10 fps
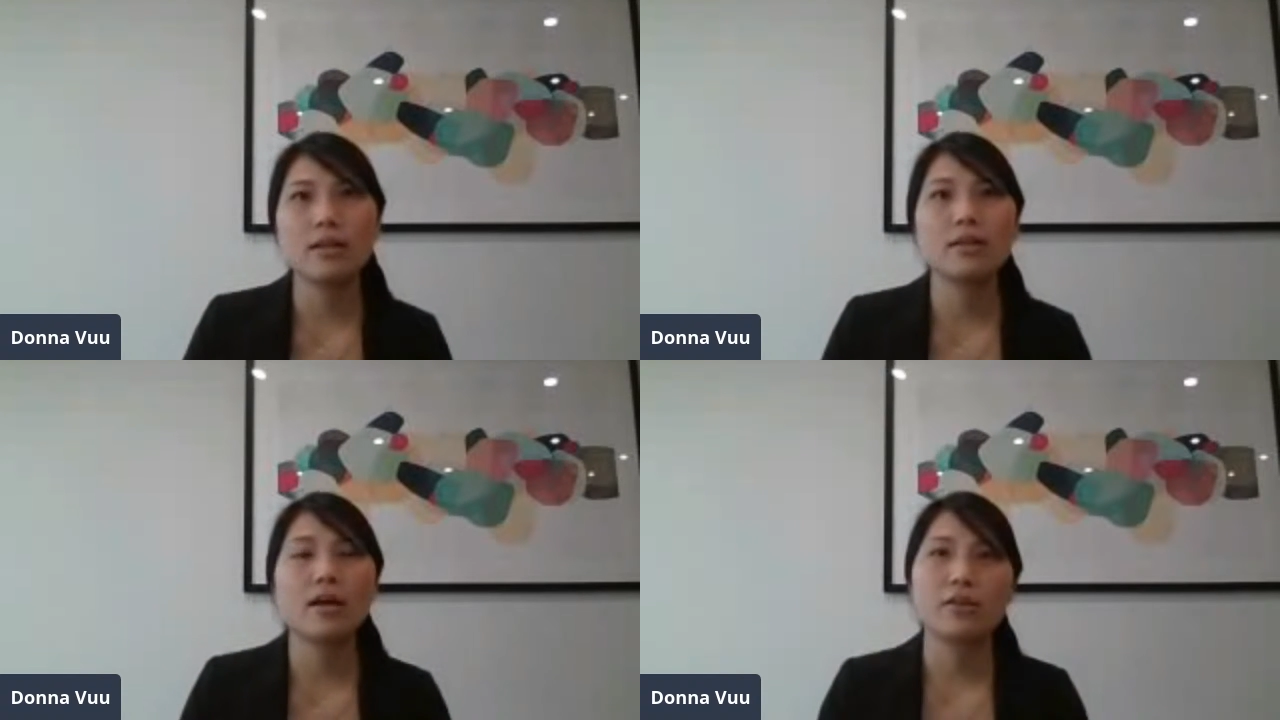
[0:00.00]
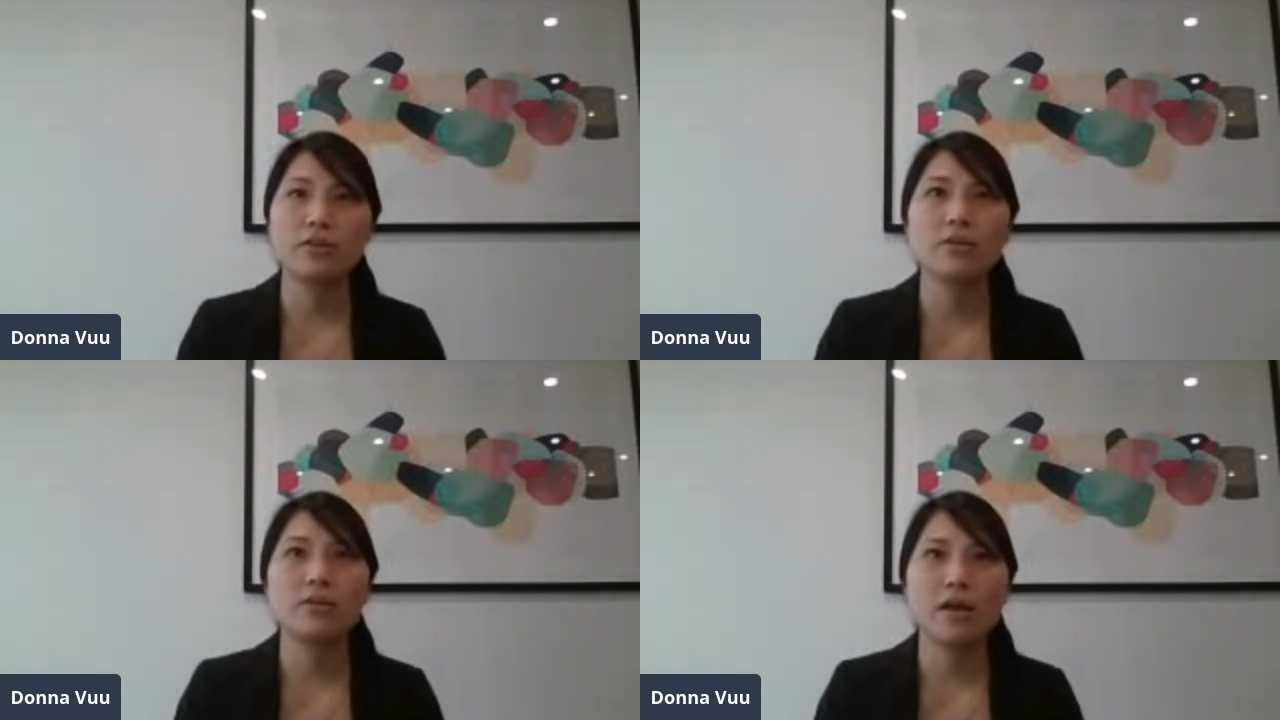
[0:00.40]

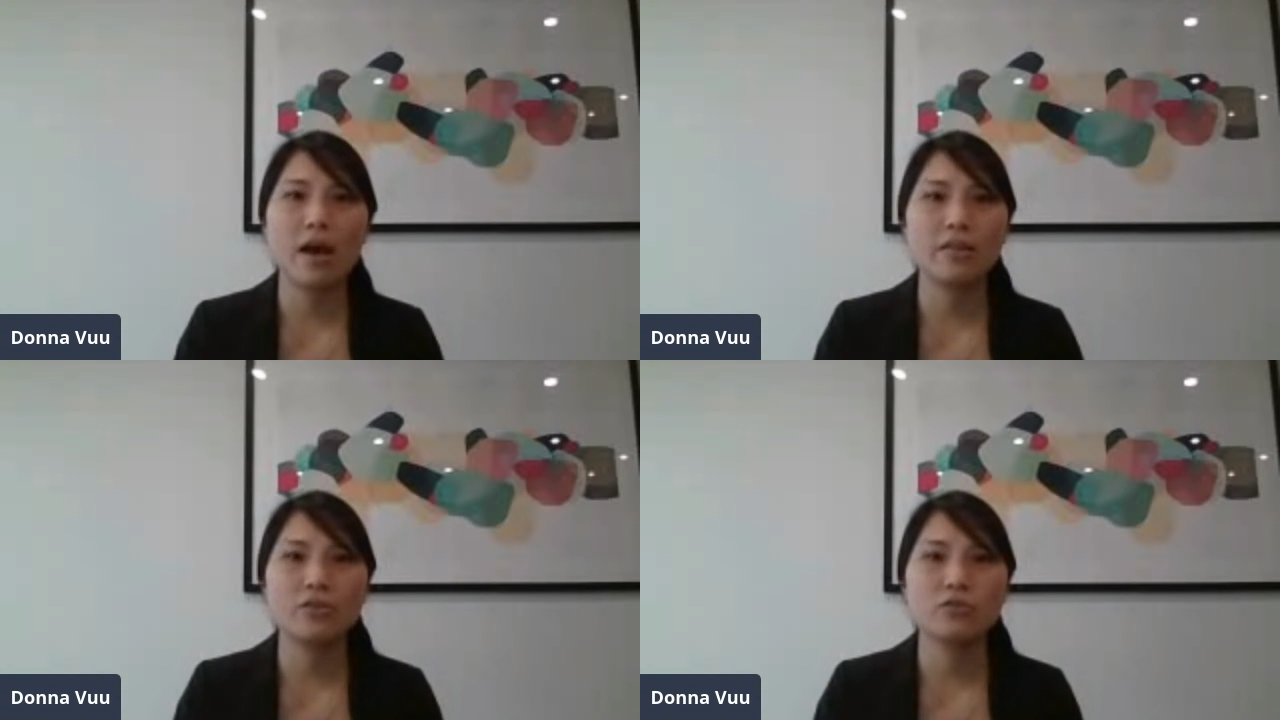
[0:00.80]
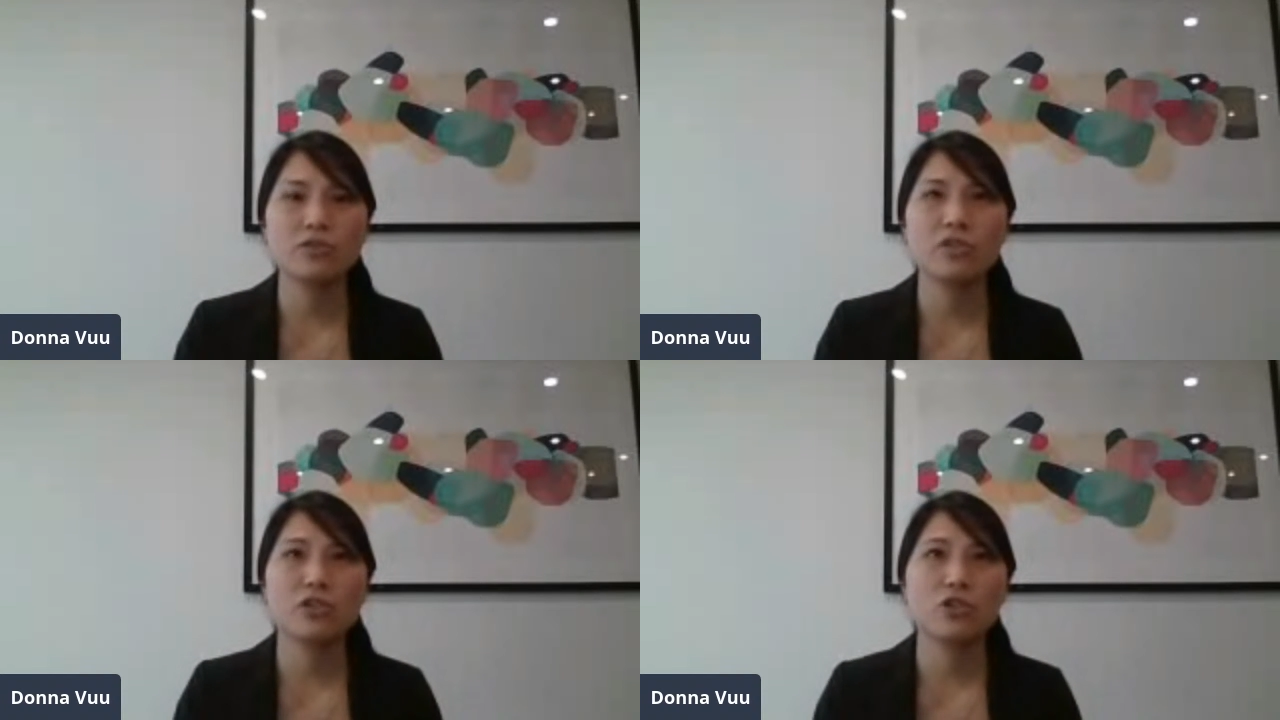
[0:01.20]
the other
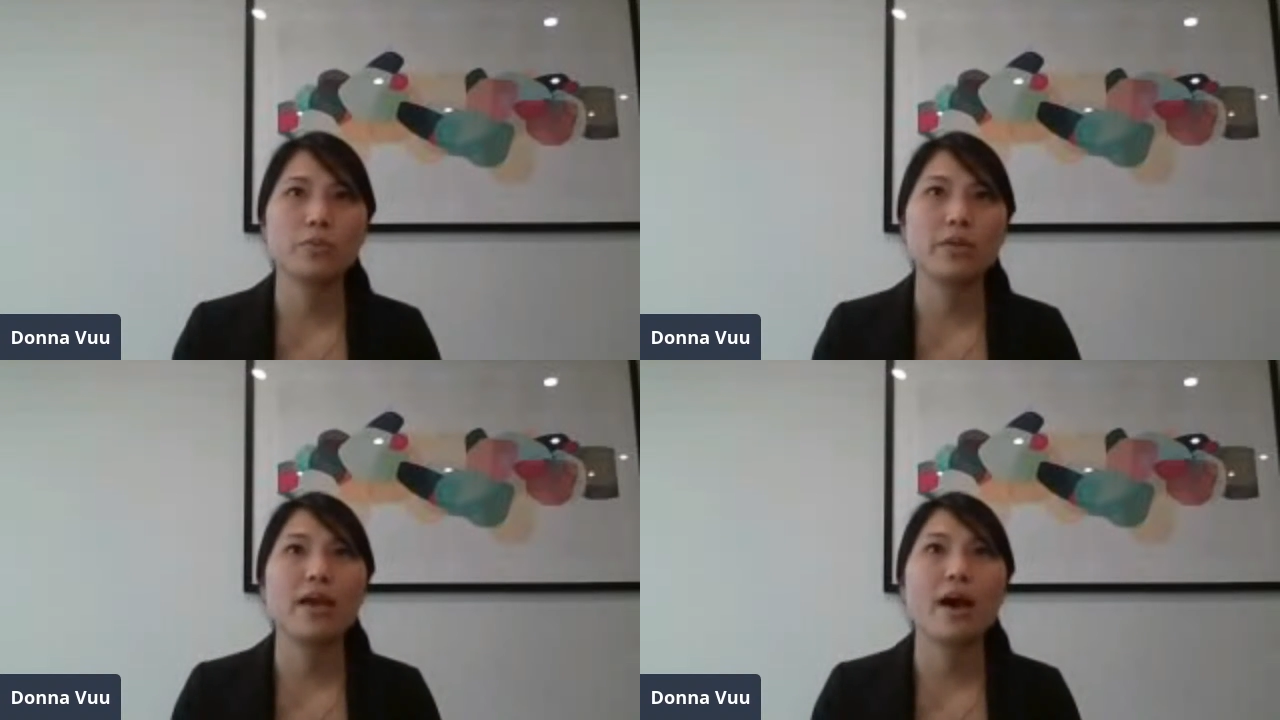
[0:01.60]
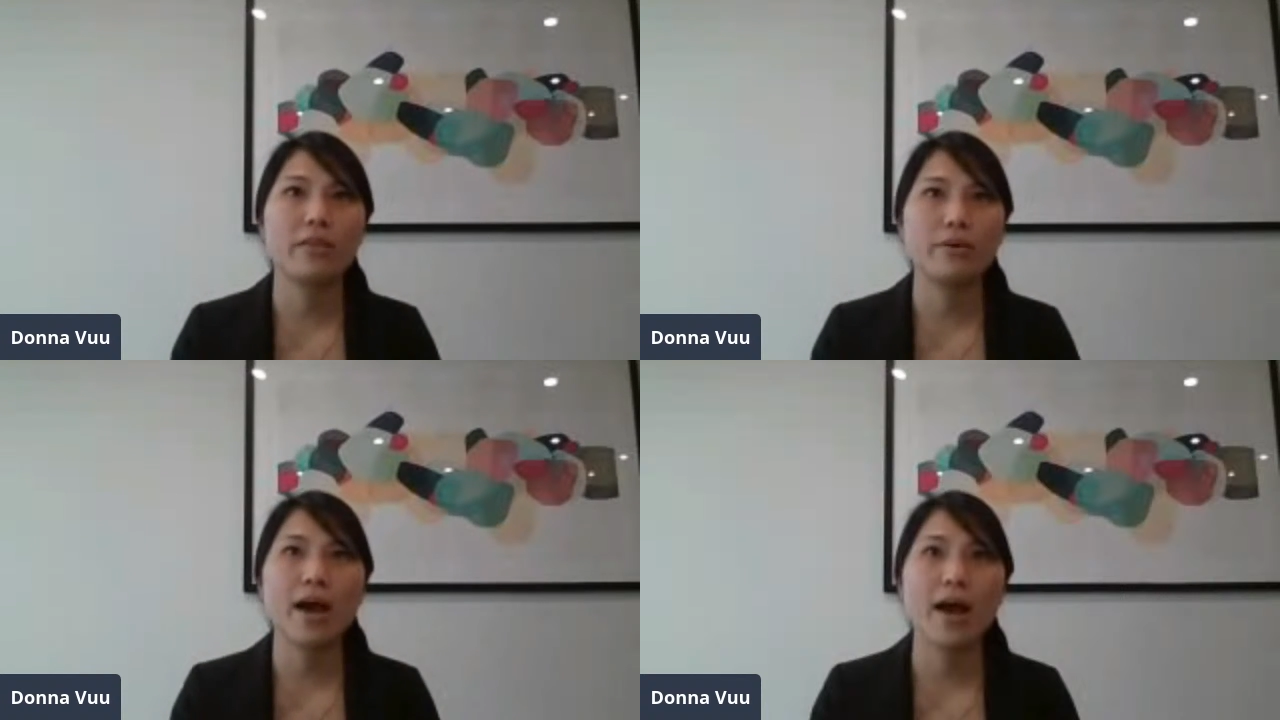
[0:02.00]
jurisdiction with the
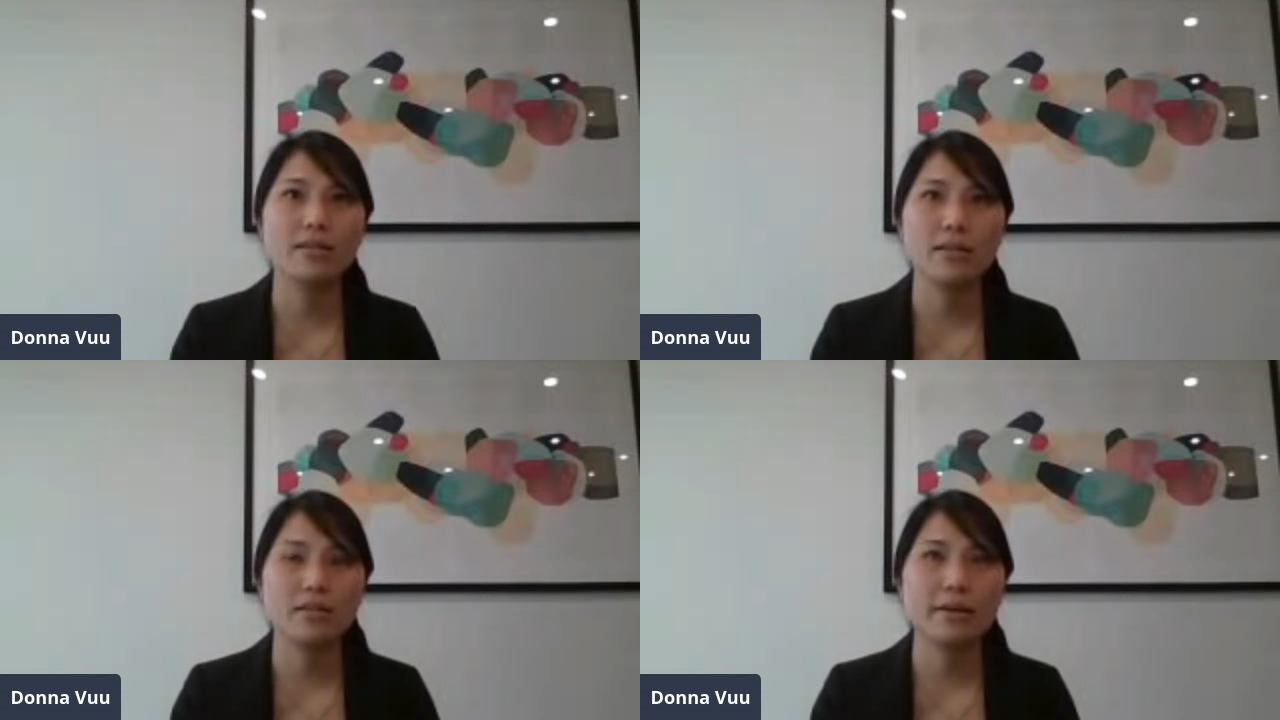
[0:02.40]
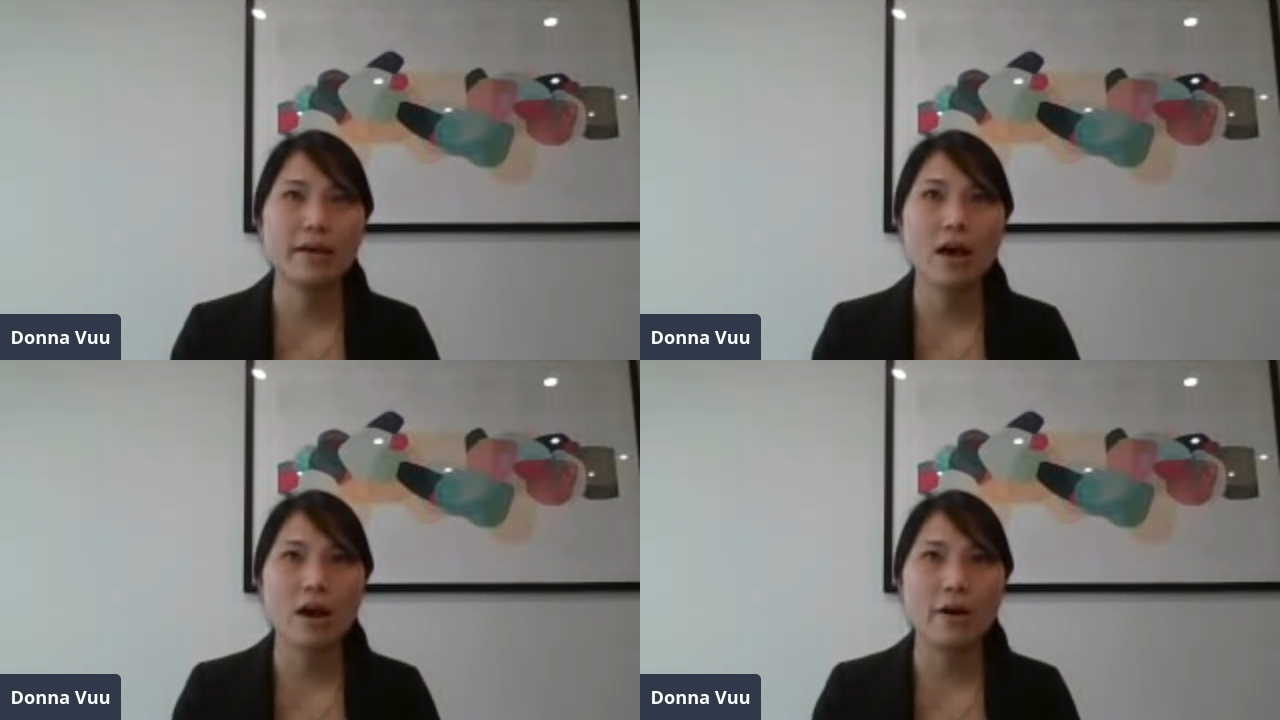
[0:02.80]
other assets
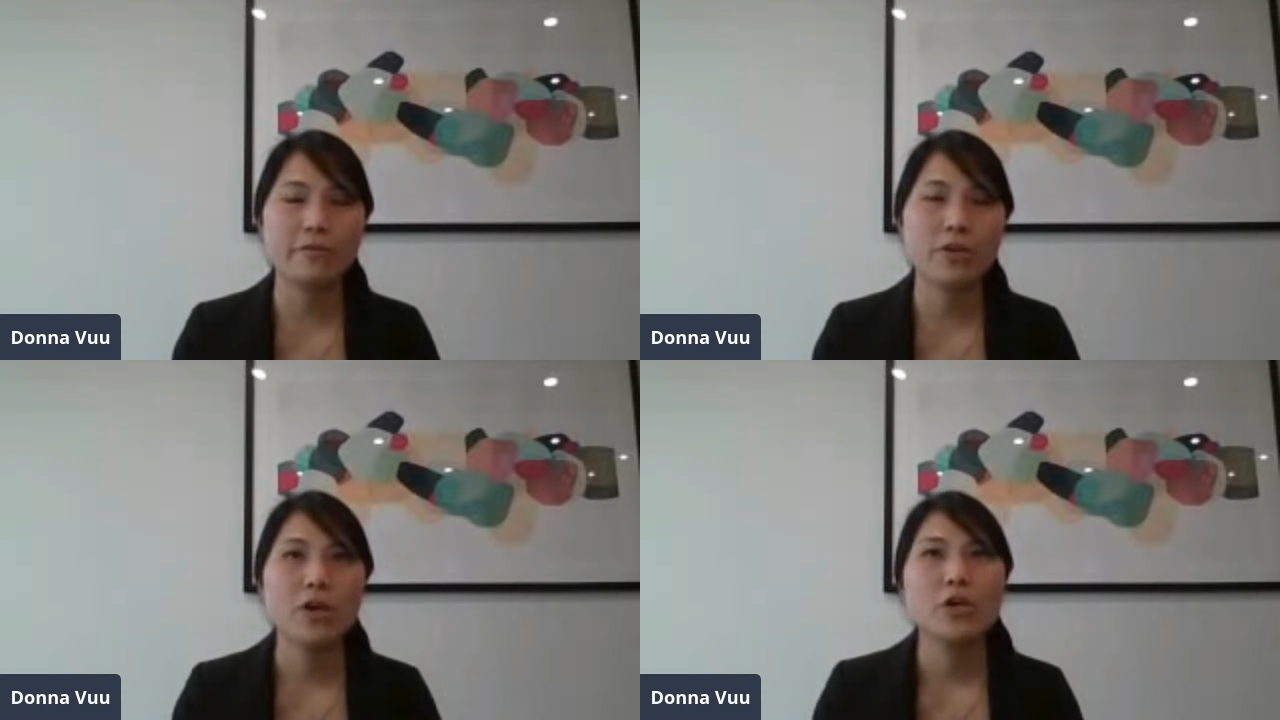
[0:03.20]
they have.